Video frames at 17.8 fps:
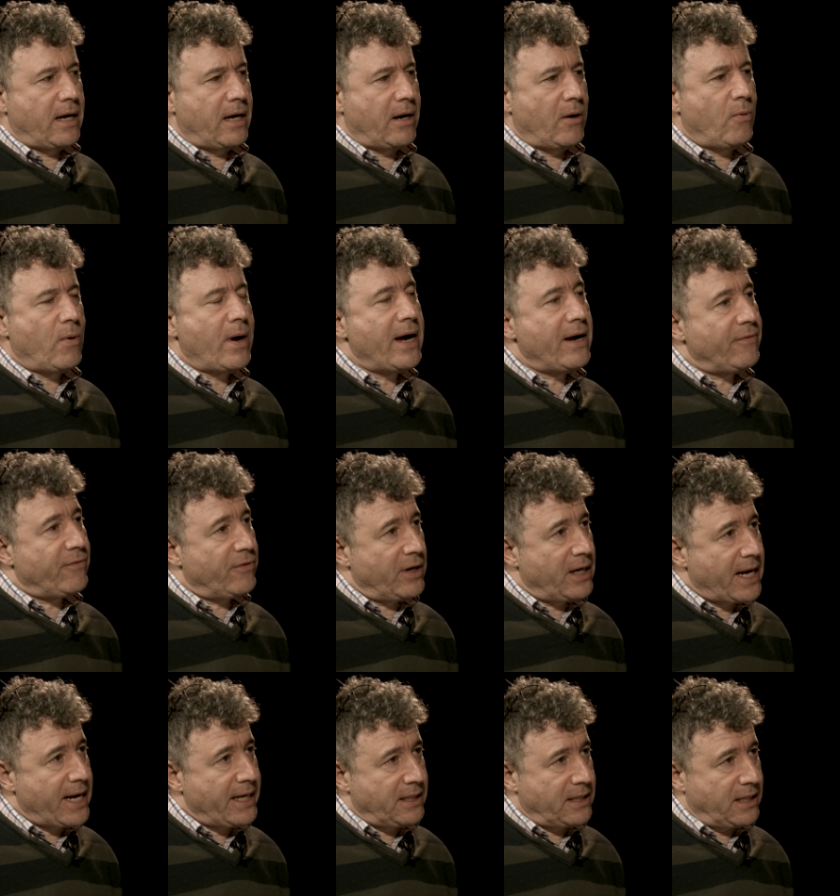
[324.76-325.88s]
a way of
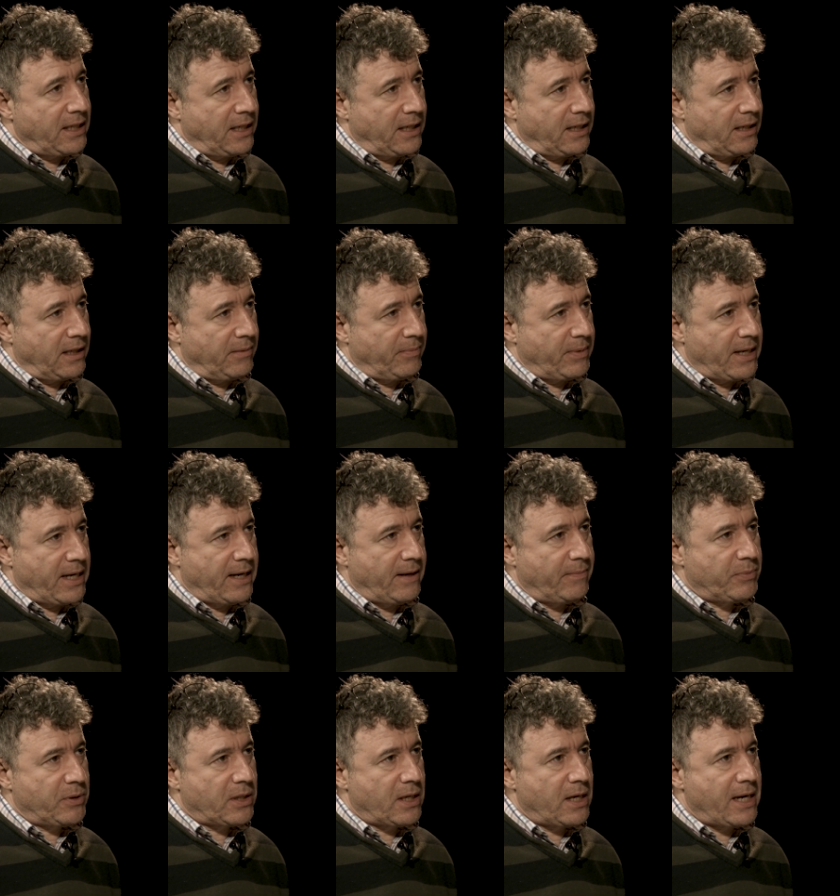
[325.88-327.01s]
relating,
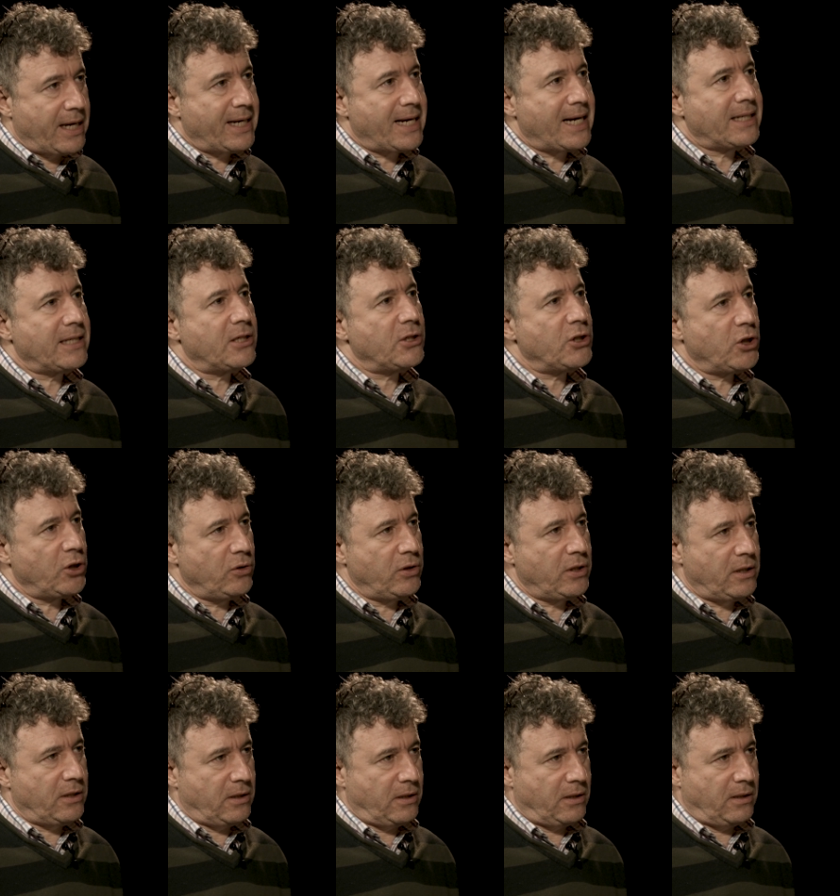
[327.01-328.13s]
perhaps, an
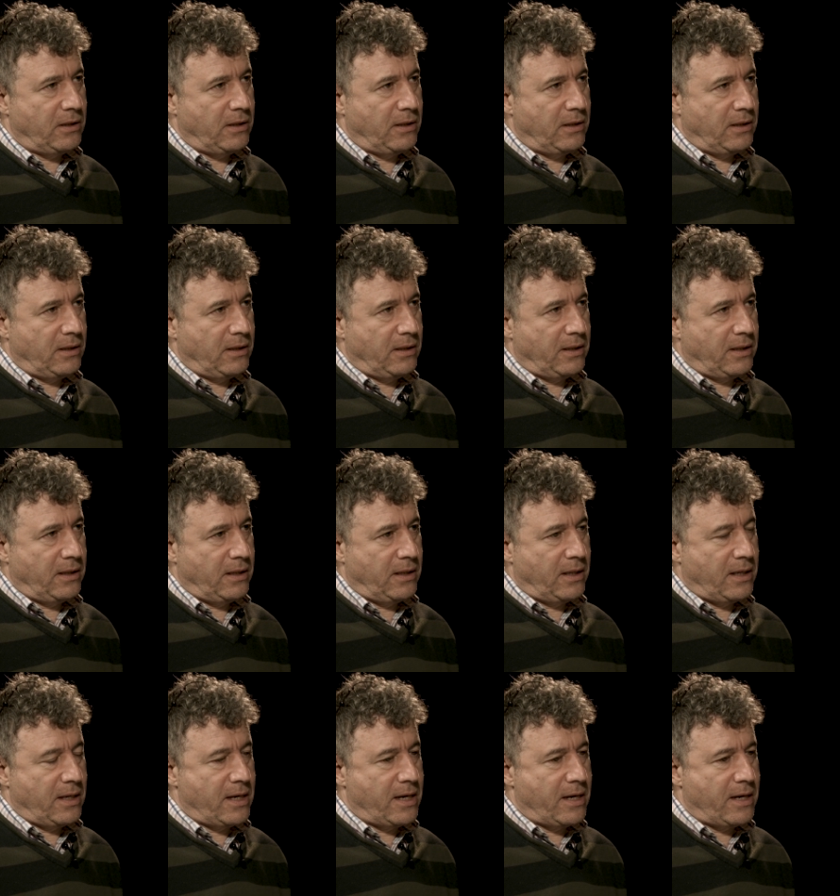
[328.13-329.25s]
attitudinal
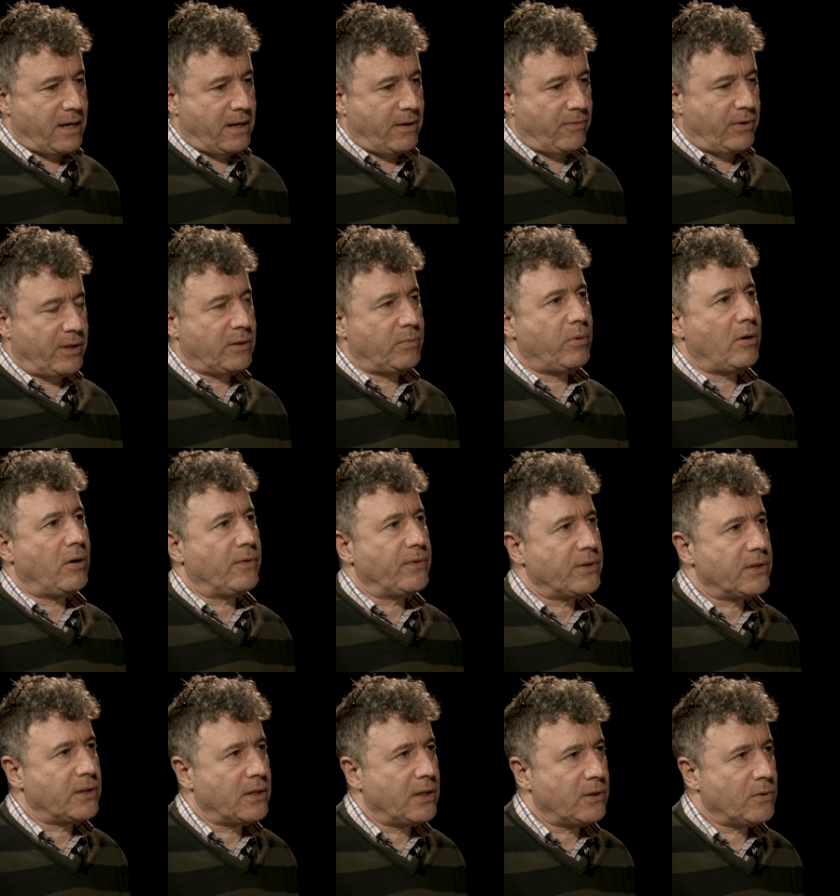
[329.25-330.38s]
uh,
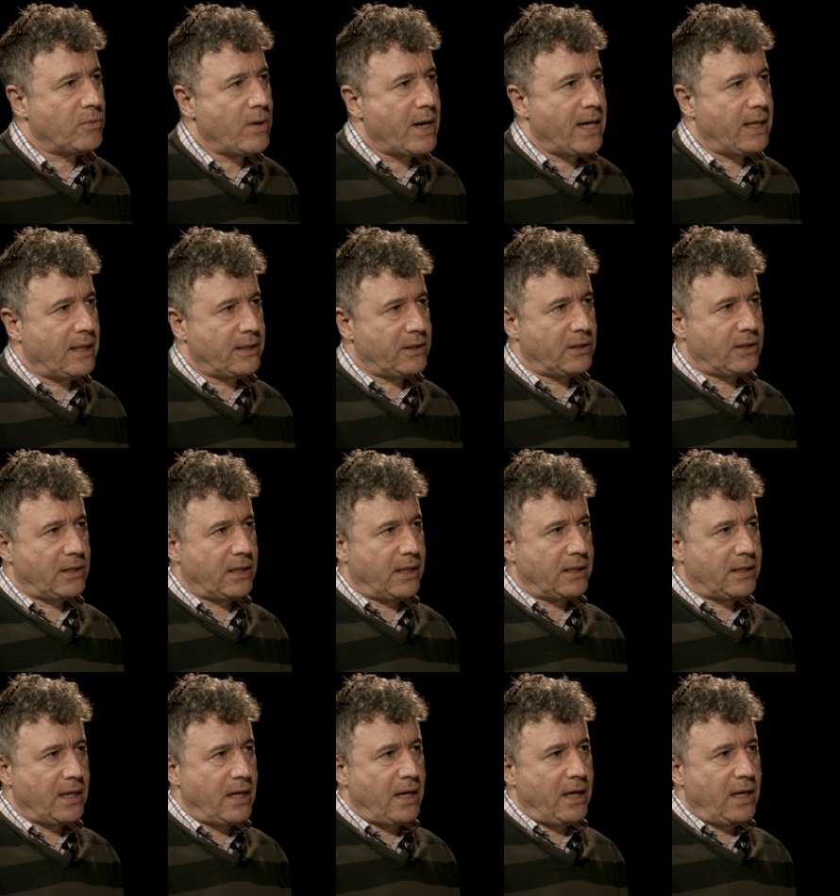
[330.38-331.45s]
response as well, isn't it?